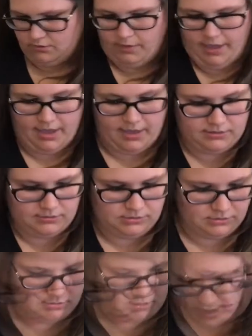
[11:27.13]
Okay,
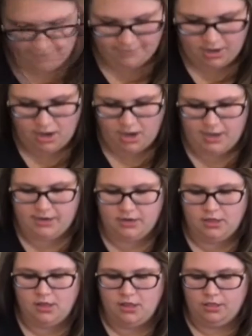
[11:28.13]
so I've got
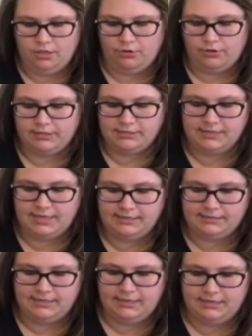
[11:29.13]
Lorna's
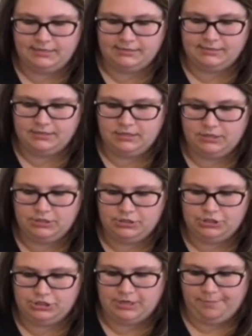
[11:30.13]
Laces
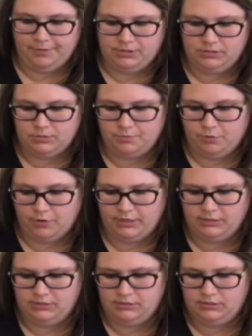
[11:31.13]
Shepherd
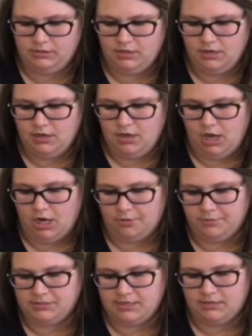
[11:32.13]
Sport, 100%
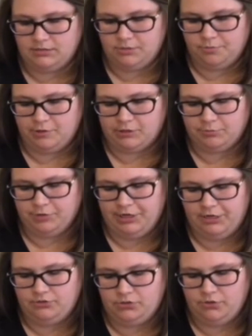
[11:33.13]
superwash
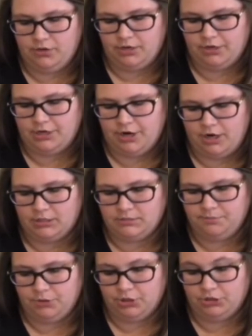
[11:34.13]
merino, 200 yards
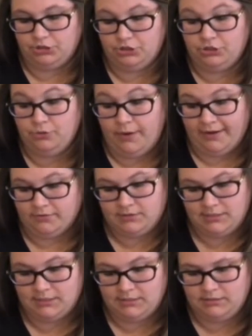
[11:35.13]
per 2
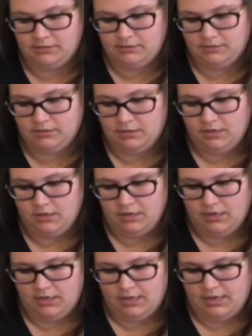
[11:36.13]
ounces.
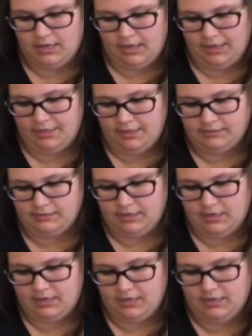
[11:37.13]
And this
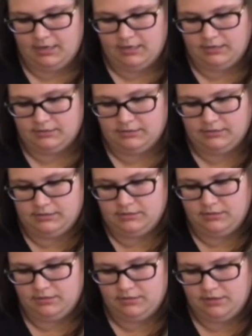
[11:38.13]
is
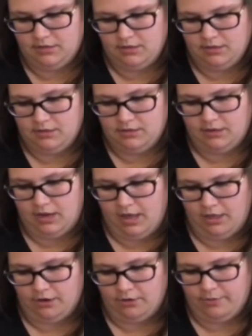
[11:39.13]
the
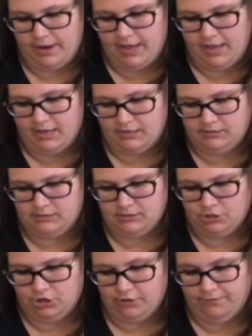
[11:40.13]
colorways
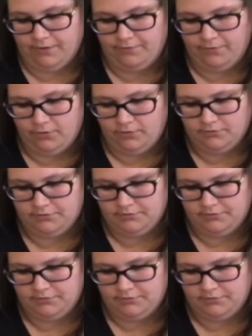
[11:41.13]
Kerfuffle